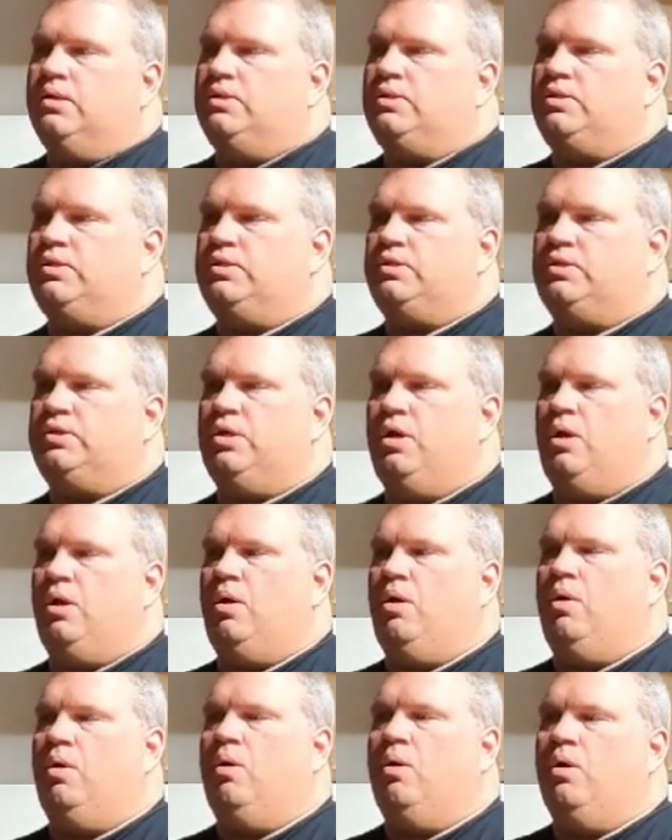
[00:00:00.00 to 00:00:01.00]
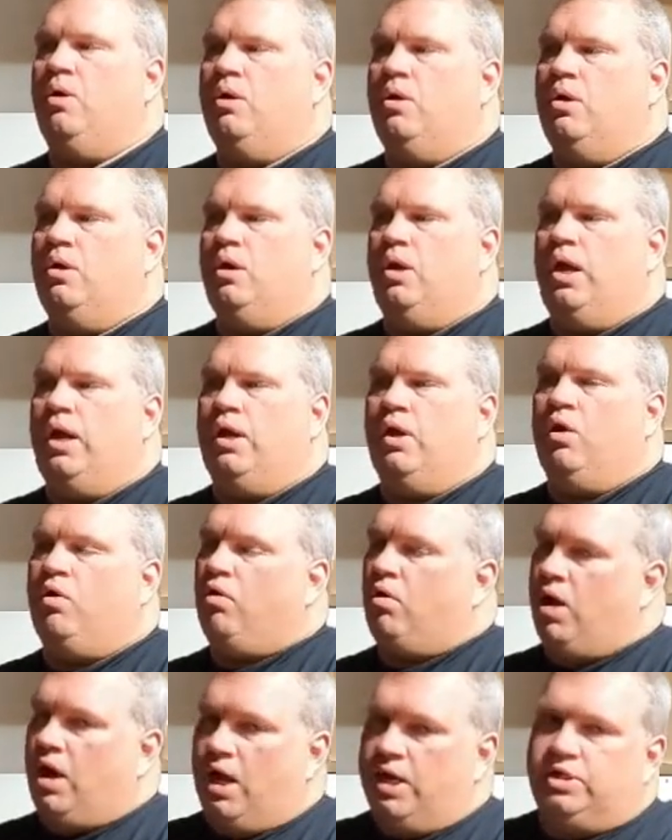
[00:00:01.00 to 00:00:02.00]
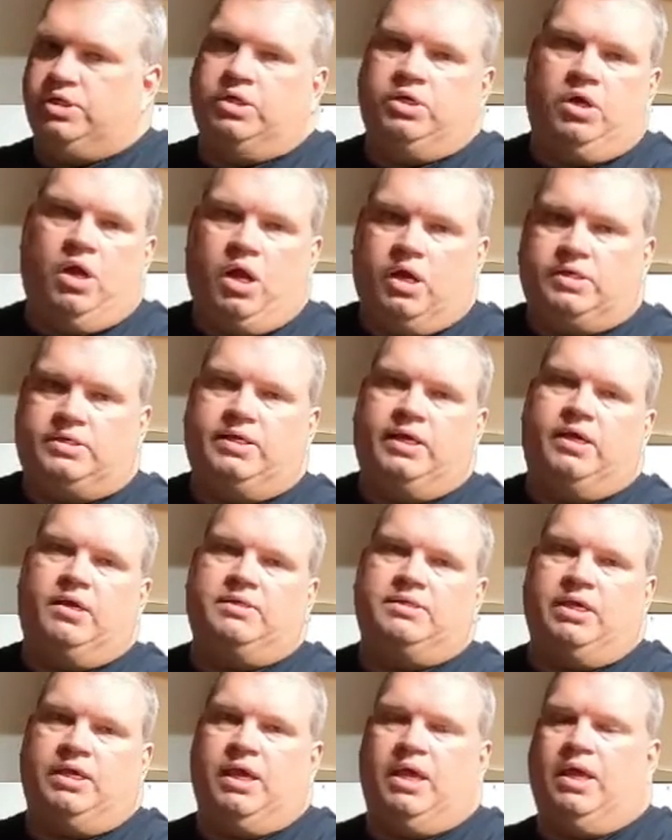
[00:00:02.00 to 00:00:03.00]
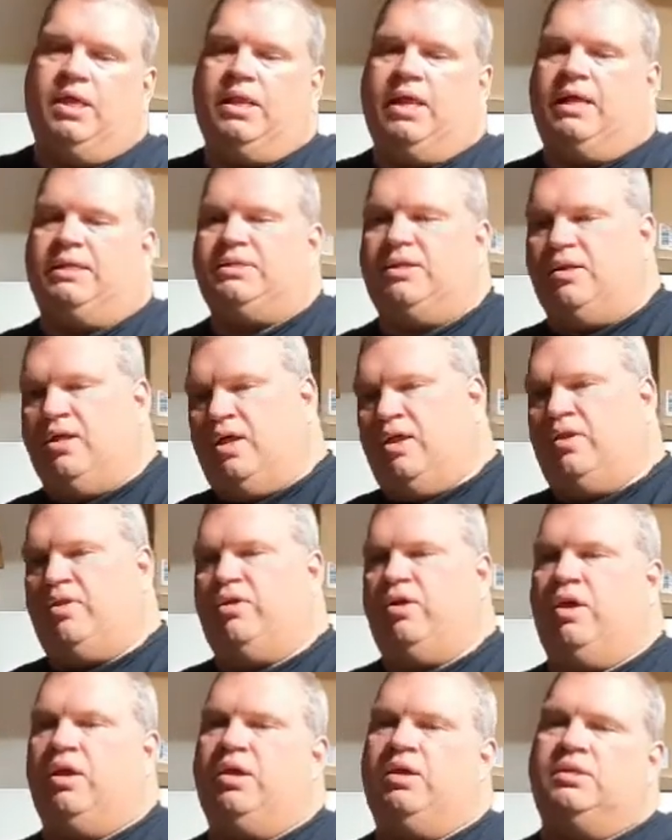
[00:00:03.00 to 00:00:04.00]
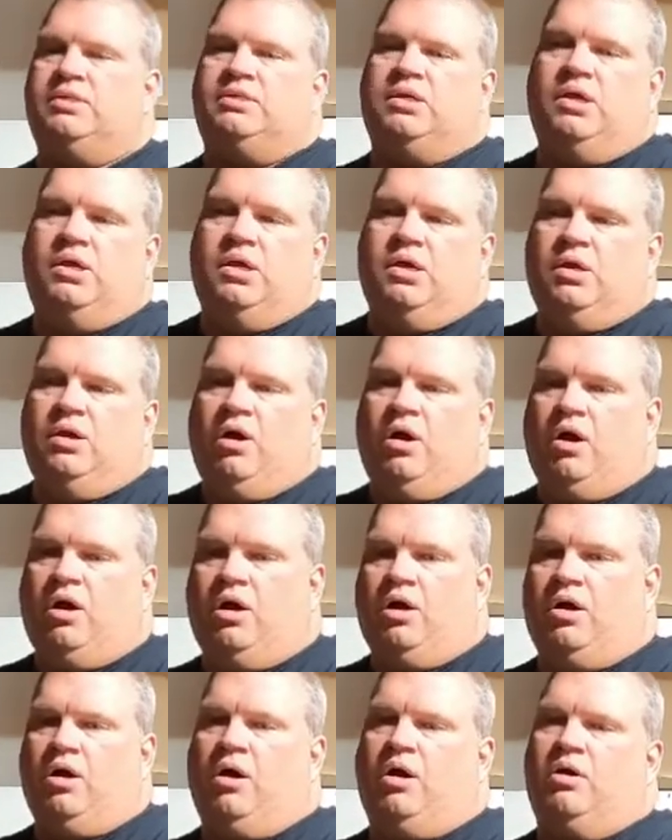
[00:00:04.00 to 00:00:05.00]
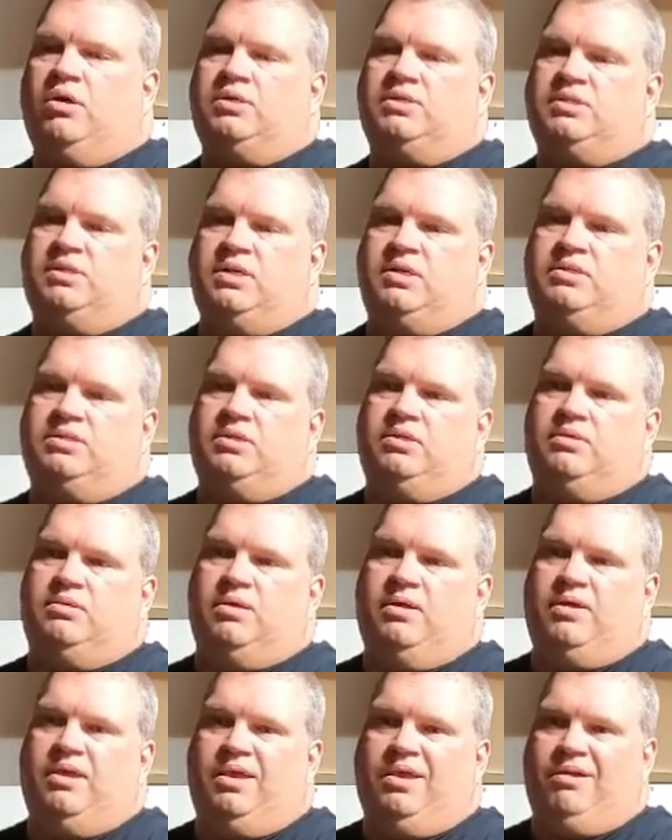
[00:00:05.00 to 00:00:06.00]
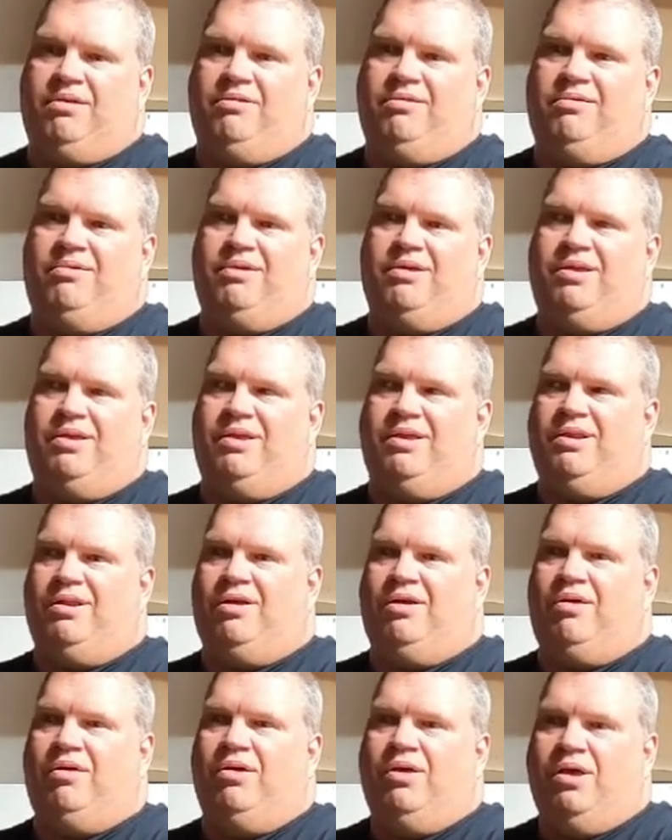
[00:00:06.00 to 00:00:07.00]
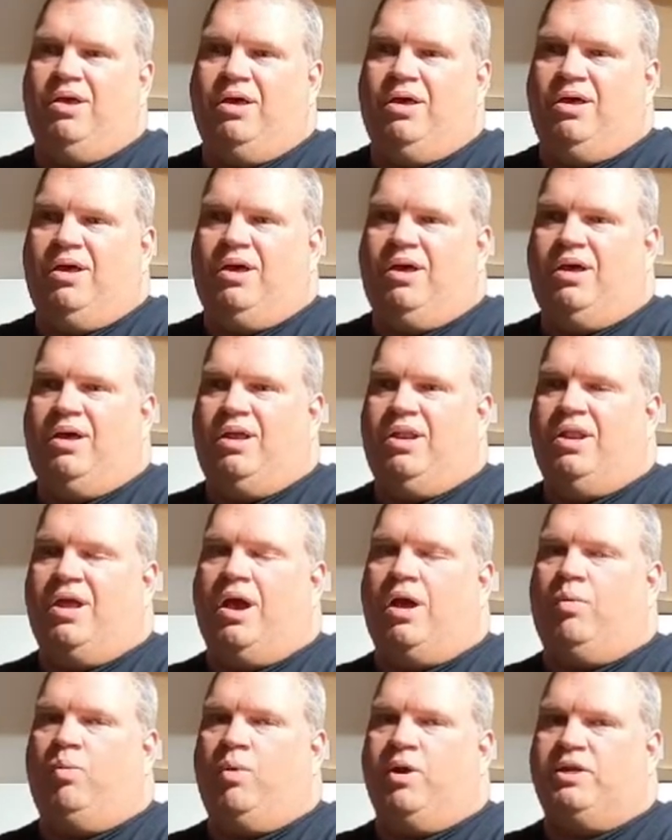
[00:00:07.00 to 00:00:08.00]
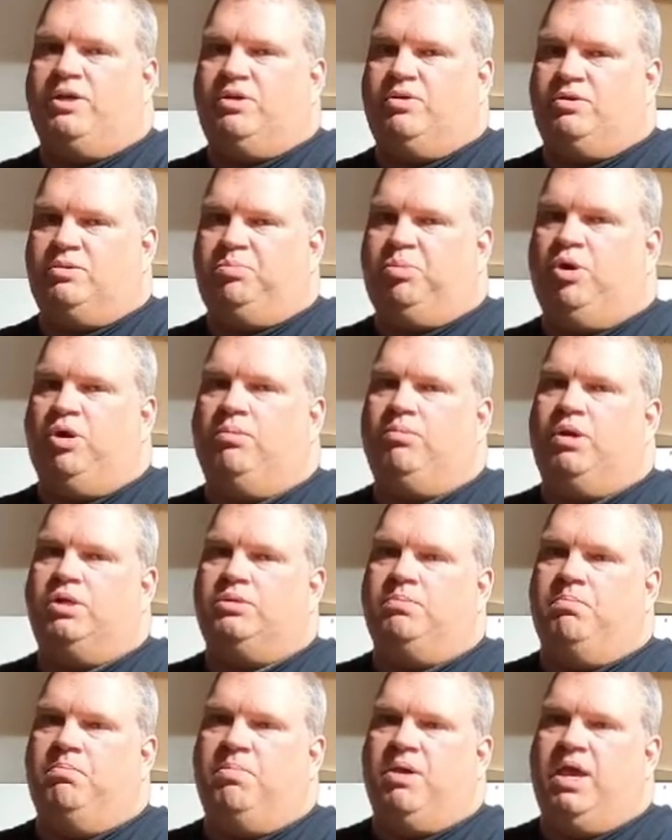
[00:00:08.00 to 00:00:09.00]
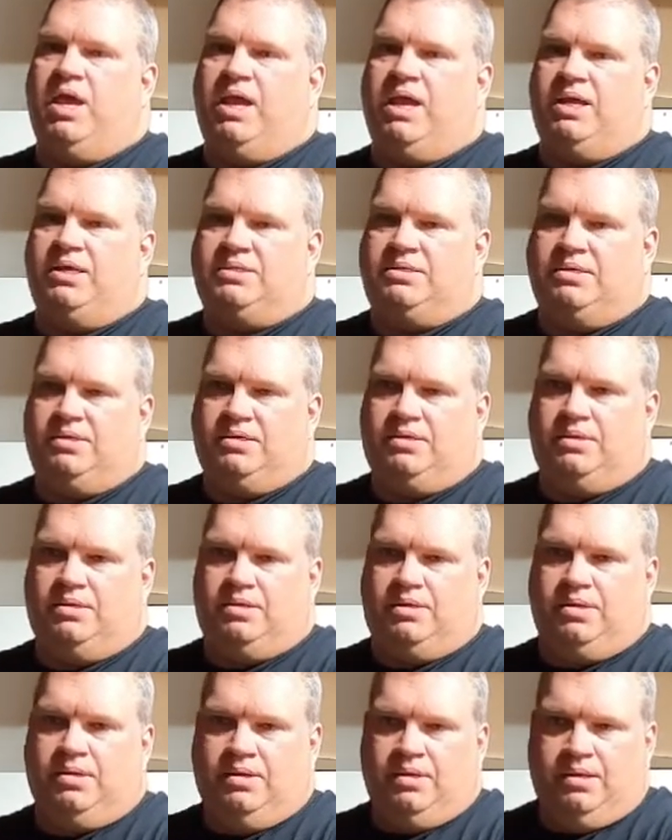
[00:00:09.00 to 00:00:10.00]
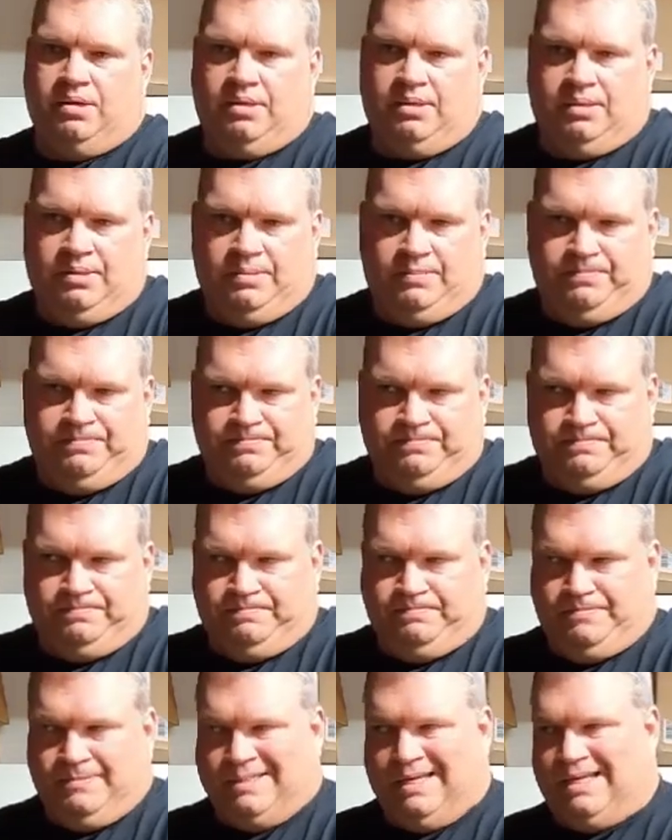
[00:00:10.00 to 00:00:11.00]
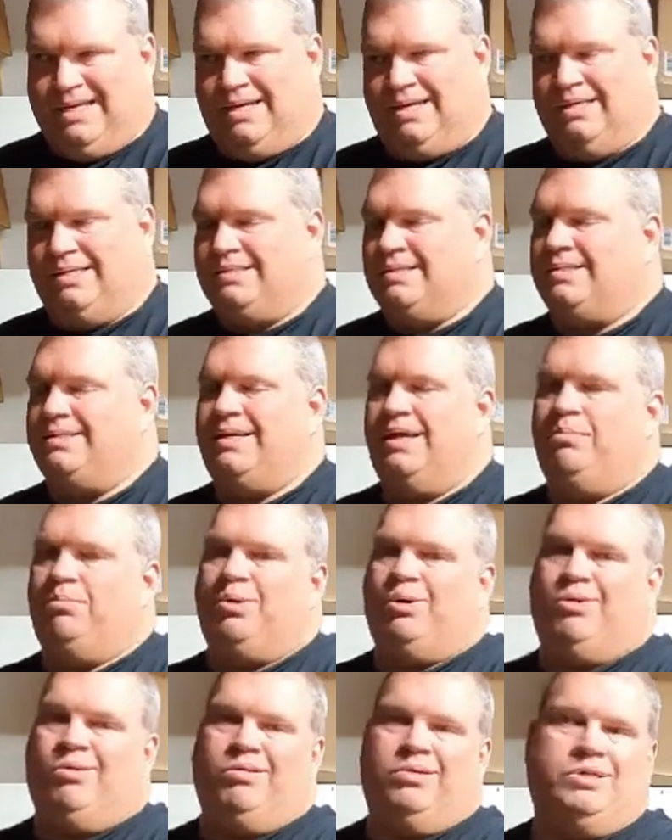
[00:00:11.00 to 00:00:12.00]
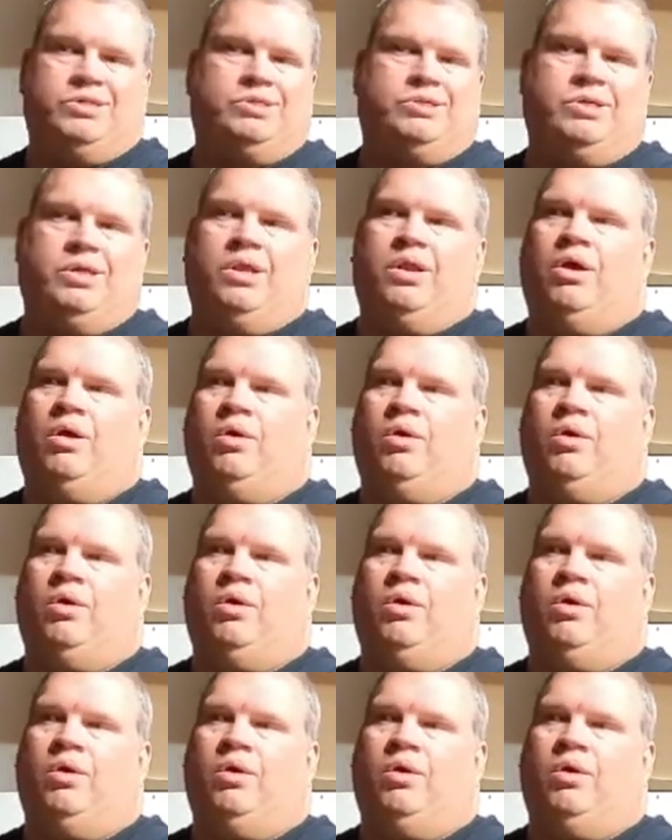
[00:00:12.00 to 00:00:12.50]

So, in garage and yard sales, again, that's another thing is all our season here, you know, uh, non-winter is pretty much May to uh, September, you